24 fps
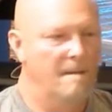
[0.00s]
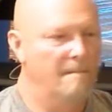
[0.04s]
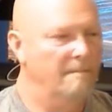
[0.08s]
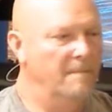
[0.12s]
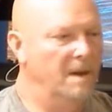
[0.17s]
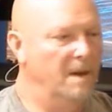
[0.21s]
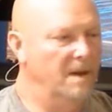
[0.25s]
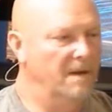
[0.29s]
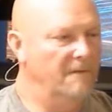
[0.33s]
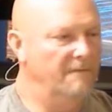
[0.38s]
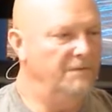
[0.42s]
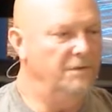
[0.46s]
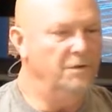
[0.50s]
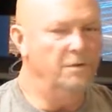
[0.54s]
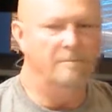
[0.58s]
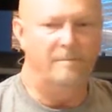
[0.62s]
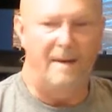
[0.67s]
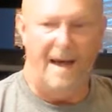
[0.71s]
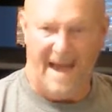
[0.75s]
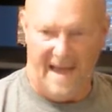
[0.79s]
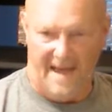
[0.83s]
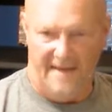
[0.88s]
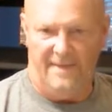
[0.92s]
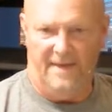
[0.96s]
But if you
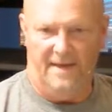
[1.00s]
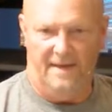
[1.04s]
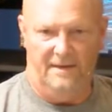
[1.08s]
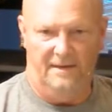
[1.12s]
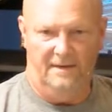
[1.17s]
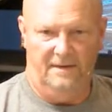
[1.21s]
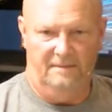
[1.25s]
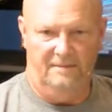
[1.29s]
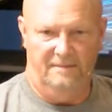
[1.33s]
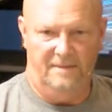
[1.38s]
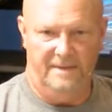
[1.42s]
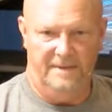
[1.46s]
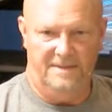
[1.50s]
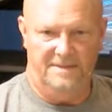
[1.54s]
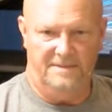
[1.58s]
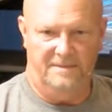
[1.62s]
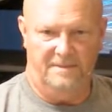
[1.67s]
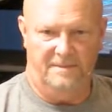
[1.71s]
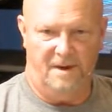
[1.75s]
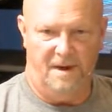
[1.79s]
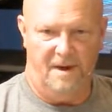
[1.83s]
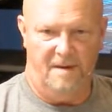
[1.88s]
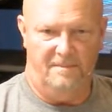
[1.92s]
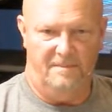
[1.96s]
buy that little piece
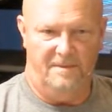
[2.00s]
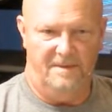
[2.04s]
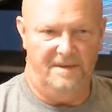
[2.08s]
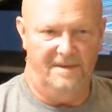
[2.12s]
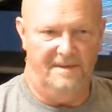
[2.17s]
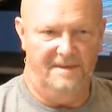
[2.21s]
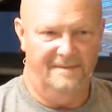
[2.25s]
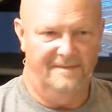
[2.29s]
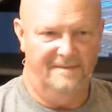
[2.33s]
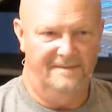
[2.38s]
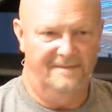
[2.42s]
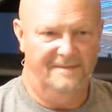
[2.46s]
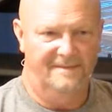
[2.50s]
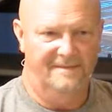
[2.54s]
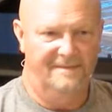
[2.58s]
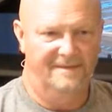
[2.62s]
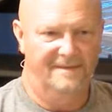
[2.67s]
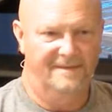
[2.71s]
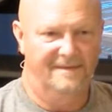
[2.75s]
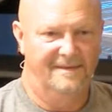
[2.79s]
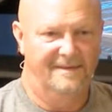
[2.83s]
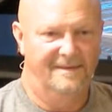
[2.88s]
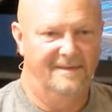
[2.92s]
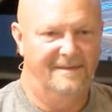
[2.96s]
of property,
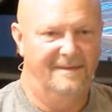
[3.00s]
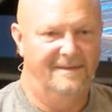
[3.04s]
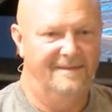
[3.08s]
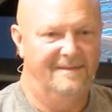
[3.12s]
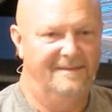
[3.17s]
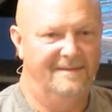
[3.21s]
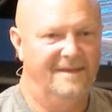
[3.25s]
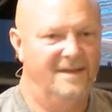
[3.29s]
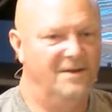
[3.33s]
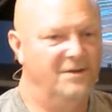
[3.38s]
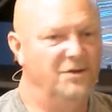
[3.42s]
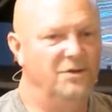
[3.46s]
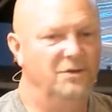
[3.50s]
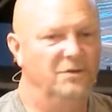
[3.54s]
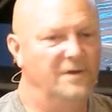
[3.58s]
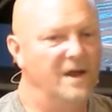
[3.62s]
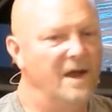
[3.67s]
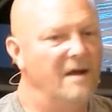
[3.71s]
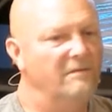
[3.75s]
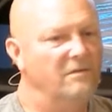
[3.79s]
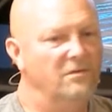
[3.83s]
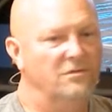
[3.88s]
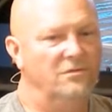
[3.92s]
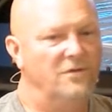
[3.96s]
then you'll
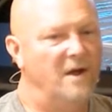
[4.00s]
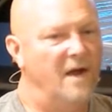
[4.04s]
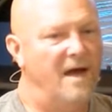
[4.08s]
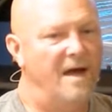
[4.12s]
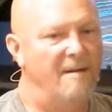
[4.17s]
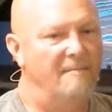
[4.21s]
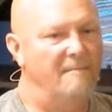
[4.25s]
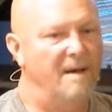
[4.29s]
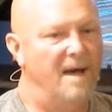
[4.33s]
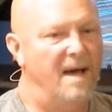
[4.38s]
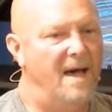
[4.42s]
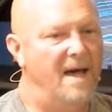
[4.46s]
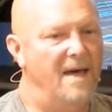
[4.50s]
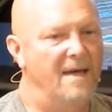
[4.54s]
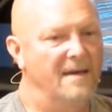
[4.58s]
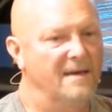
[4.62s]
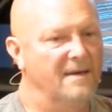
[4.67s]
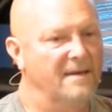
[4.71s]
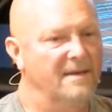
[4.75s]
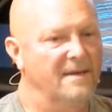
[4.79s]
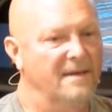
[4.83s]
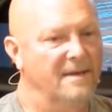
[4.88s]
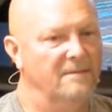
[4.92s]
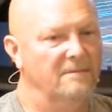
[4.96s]
never drive by it
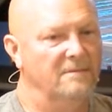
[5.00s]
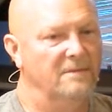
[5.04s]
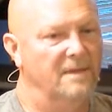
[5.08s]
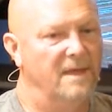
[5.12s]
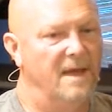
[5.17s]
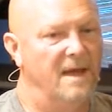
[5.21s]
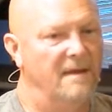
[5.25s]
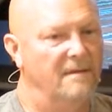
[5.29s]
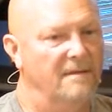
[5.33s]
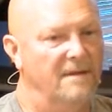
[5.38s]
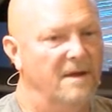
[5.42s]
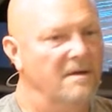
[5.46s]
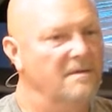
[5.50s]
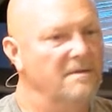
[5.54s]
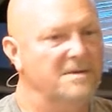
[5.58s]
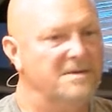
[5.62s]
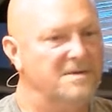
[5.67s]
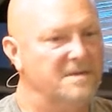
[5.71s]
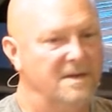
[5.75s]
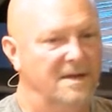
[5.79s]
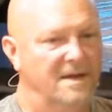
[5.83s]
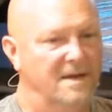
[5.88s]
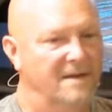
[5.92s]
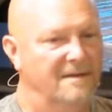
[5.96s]
again without
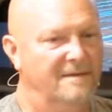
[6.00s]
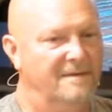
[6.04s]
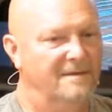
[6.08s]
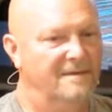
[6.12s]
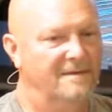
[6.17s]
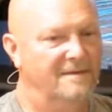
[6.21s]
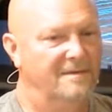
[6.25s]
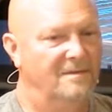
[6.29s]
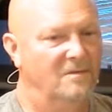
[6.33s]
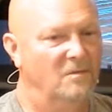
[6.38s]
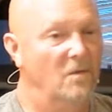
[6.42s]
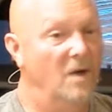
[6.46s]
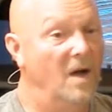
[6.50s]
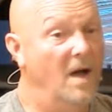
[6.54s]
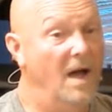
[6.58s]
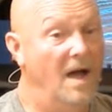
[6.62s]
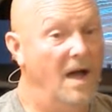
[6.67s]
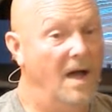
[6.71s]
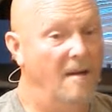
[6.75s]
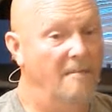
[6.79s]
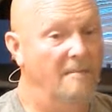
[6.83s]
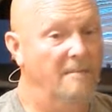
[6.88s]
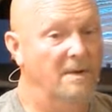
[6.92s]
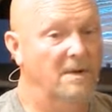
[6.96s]
noticing it.
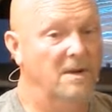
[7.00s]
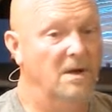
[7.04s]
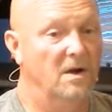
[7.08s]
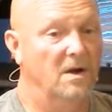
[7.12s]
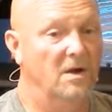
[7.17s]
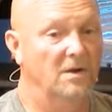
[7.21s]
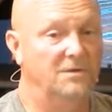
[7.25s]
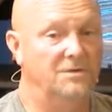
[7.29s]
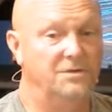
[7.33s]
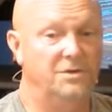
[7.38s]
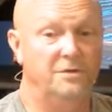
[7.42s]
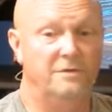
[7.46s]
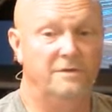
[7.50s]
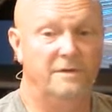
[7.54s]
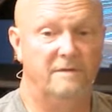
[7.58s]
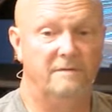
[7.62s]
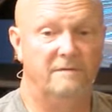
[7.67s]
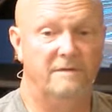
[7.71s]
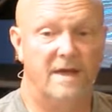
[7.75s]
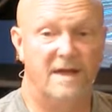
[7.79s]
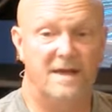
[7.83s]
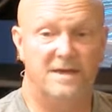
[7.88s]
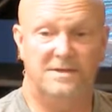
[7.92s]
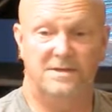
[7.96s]
Why? Because you've
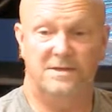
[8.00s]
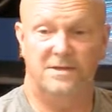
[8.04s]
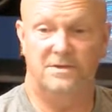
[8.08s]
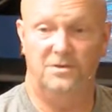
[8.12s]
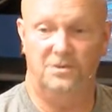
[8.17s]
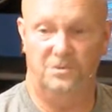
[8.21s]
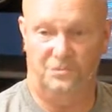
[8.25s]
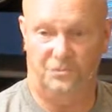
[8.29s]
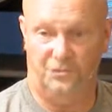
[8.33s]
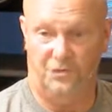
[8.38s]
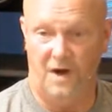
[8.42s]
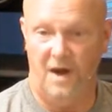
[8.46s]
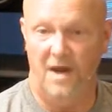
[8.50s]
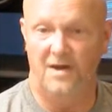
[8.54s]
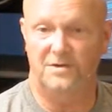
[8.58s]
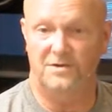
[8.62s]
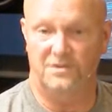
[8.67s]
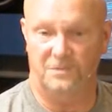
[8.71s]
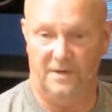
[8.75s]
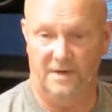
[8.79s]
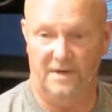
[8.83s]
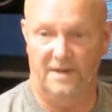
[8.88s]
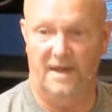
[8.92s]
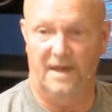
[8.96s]
invested your
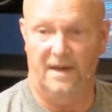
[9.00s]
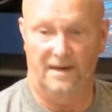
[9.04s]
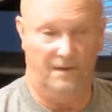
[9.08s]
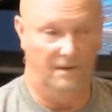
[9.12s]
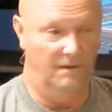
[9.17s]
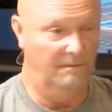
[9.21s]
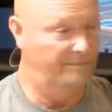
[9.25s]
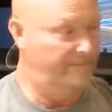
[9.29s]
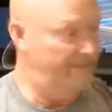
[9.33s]
treasure in that little